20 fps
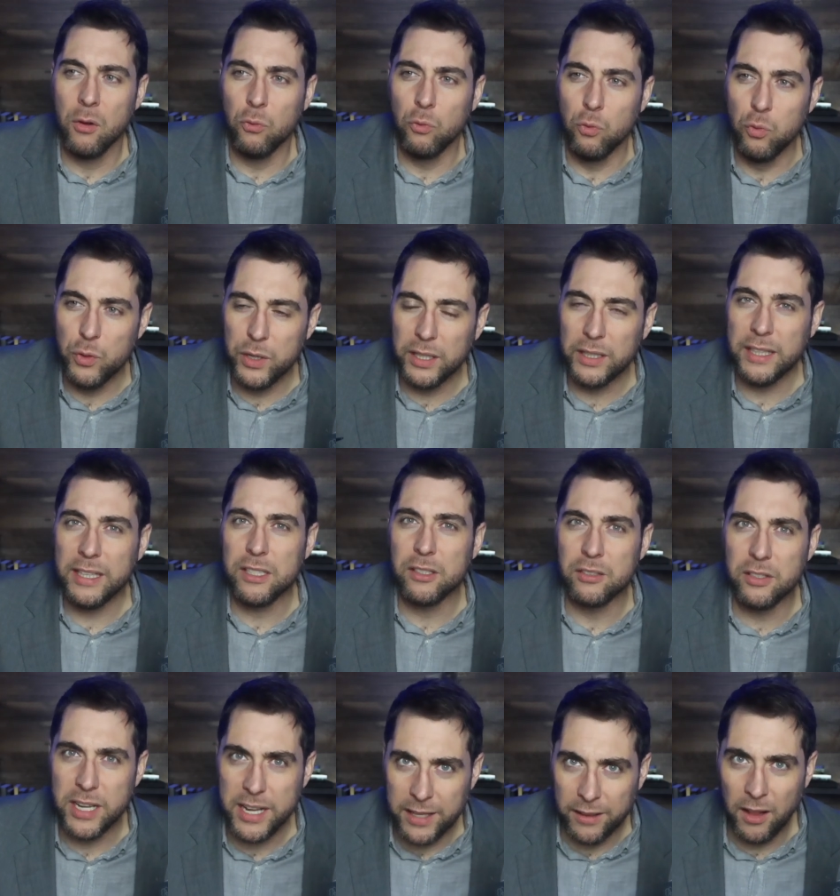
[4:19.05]
really
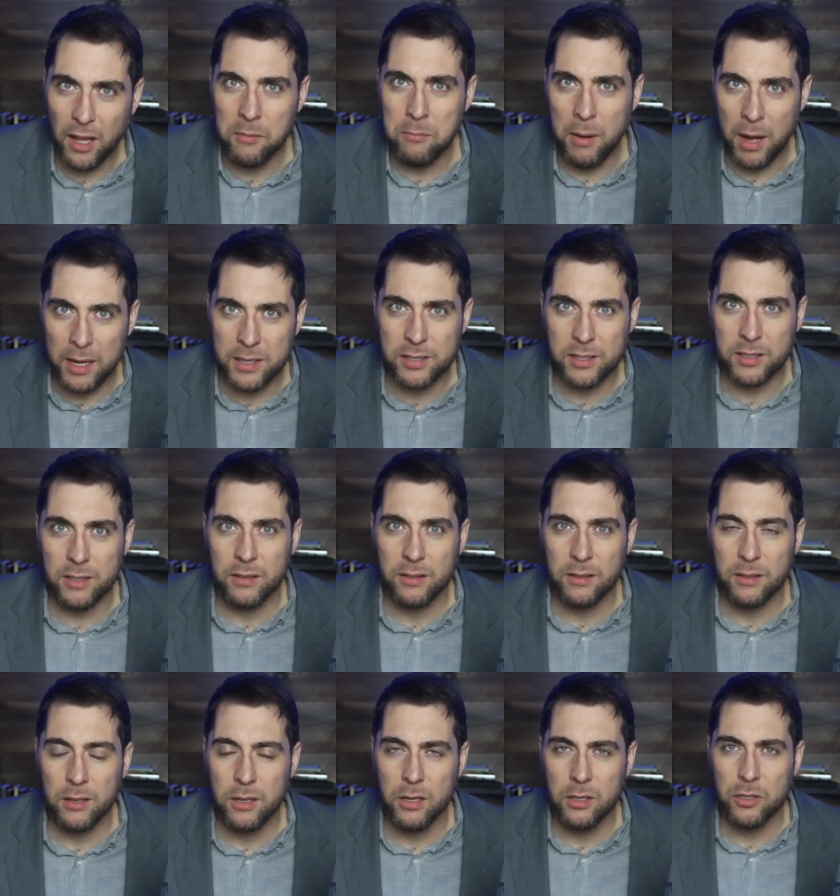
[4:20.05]
Elon Musk
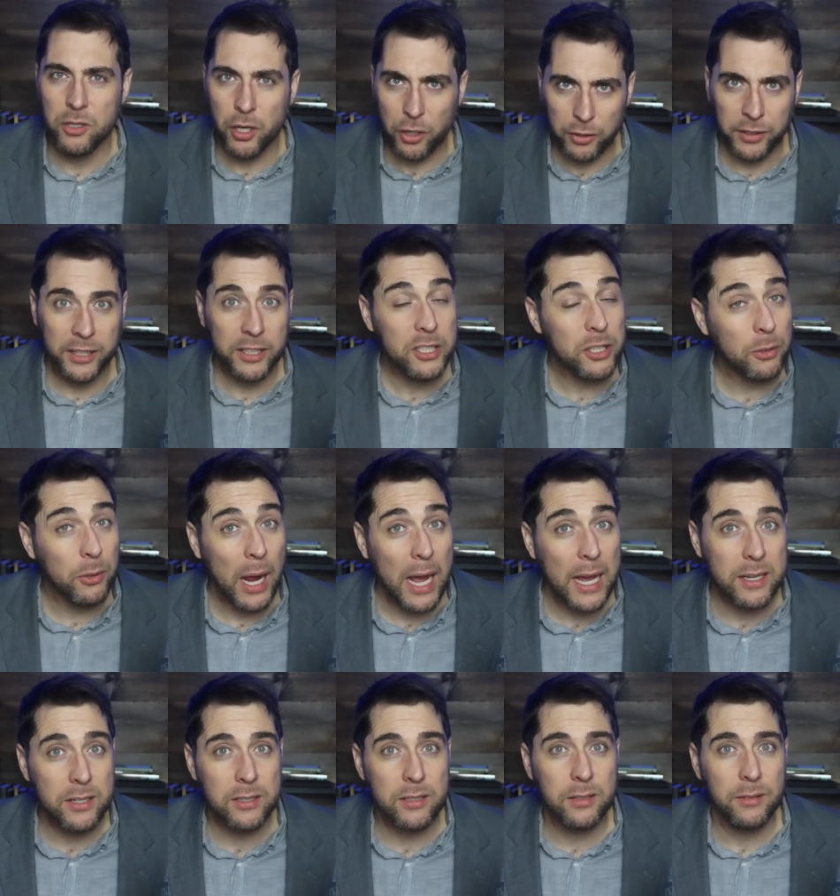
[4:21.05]
turning to
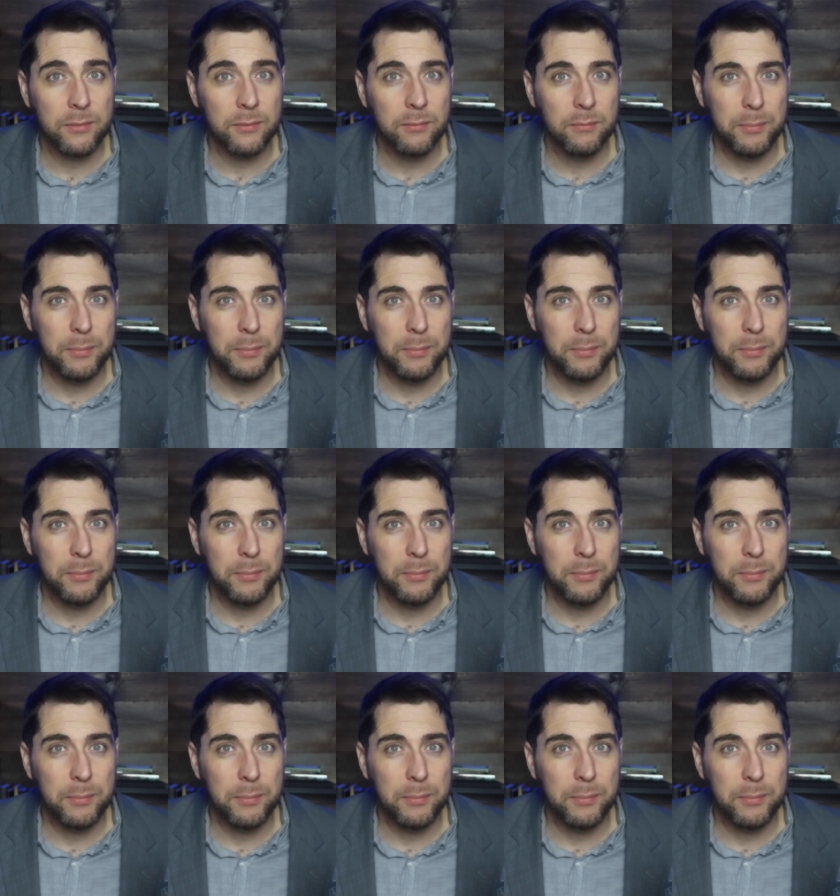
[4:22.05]
Christ.